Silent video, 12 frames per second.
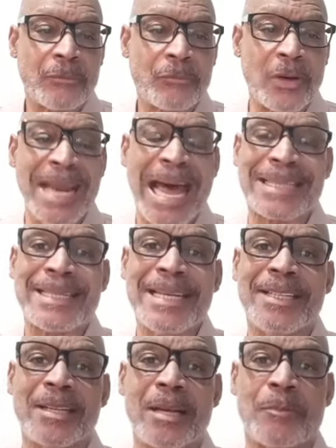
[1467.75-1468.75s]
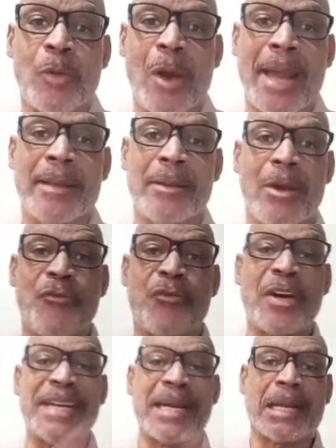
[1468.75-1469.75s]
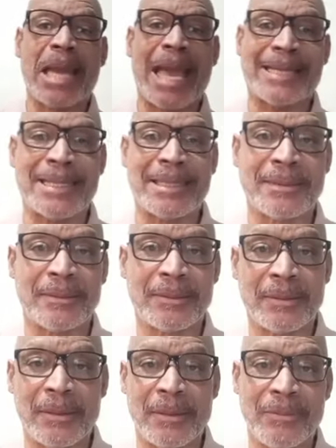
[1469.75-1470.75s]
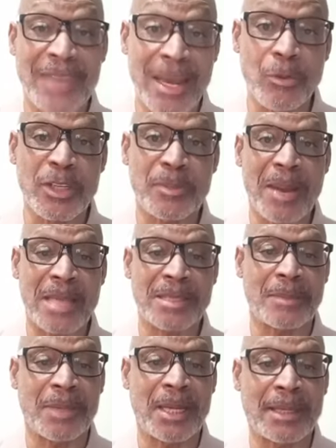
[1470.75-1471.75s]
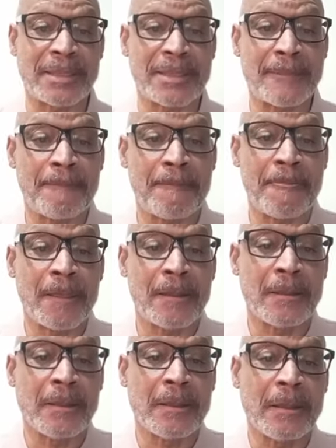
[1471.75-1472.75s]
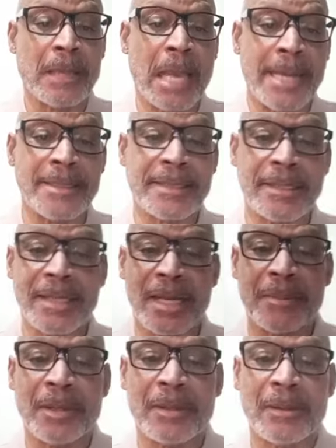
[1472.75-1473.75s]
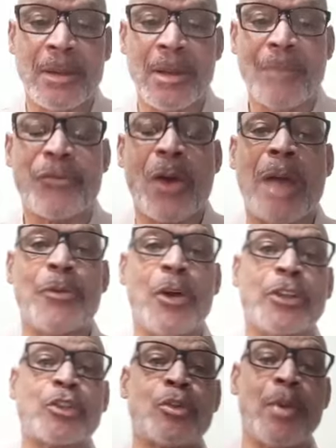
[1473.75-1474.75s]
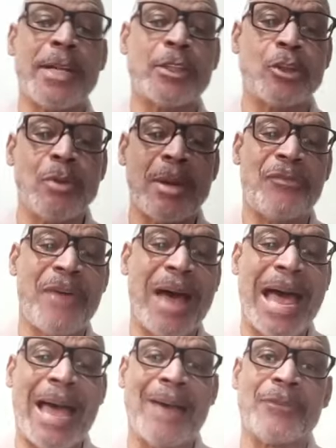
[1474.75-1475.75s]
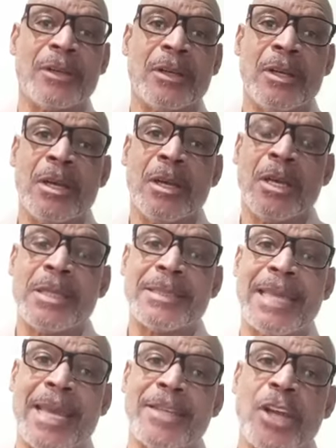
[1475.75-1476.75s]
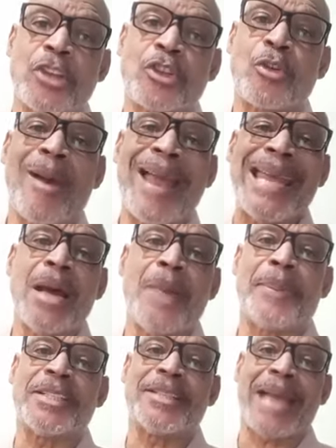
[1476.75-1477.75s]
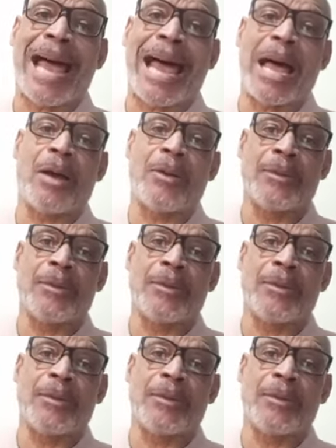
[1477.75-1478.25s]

For not teaching them right, for neglecting their responsibility. Ladies and gentlemen, Proverbs 22 and 5 says, train up a child